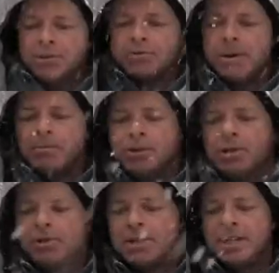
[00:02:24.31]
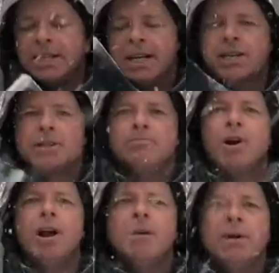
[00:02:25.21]
to remember too is to take
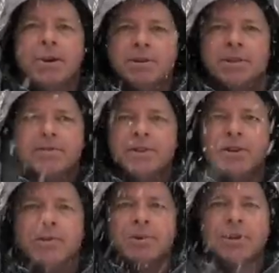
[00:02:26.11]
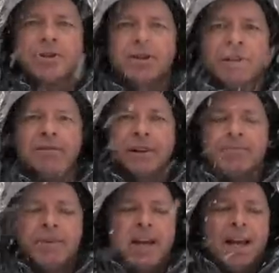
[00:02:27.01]
small amounts of snow when you're shoveling.
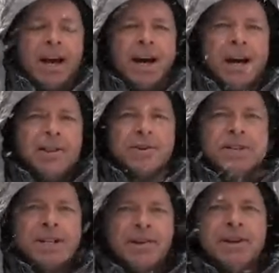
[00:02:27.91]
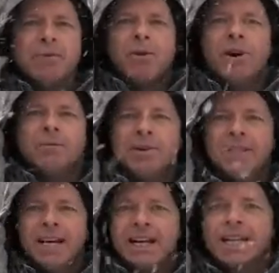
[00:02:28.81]
There's nothing wrong with
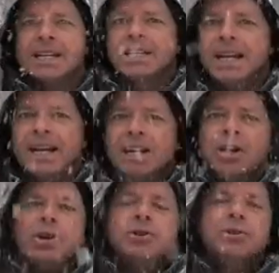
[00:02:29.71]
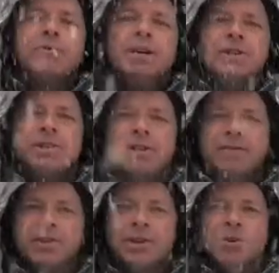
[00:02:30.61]
taking, say, 2 inches
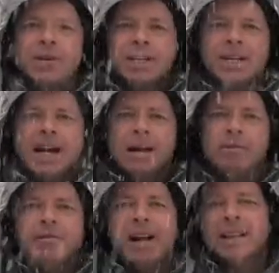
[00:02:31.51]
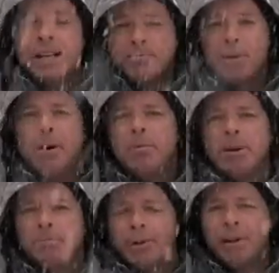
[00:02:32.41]
of snow at a time. In fact, that's
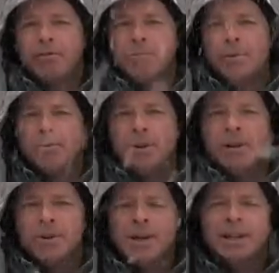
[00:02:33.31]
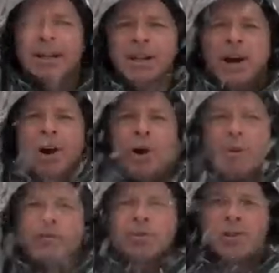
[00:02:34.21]
probably preferable when you're in the
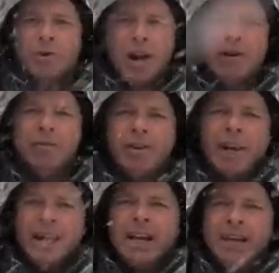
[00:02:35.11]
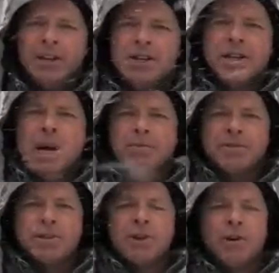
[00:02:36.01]
over 12-inch type
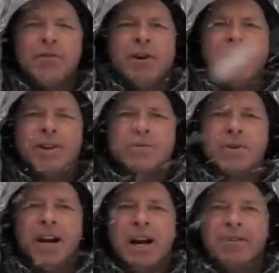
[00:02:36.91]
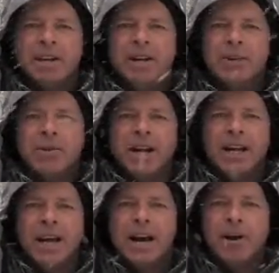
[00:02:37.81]
of snowfall as we're having here
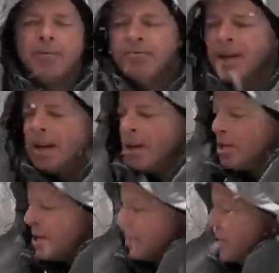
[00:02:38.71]
right now. So